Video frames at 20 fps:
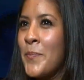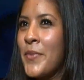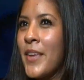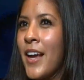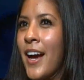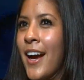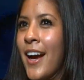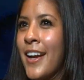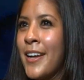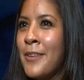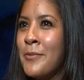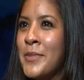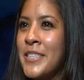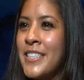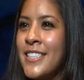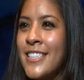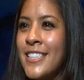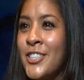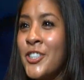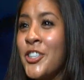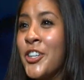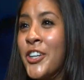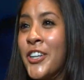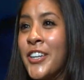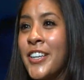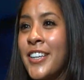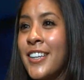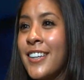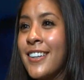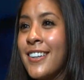I am a teacher.
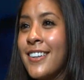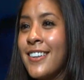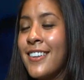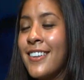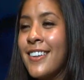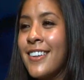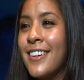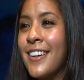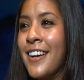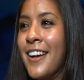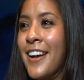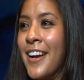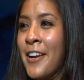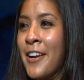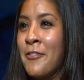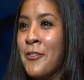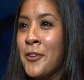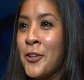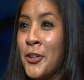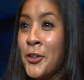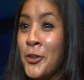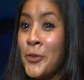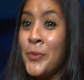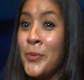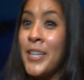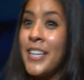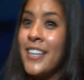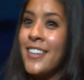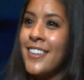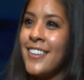I have a
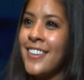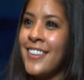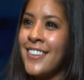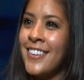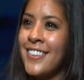career.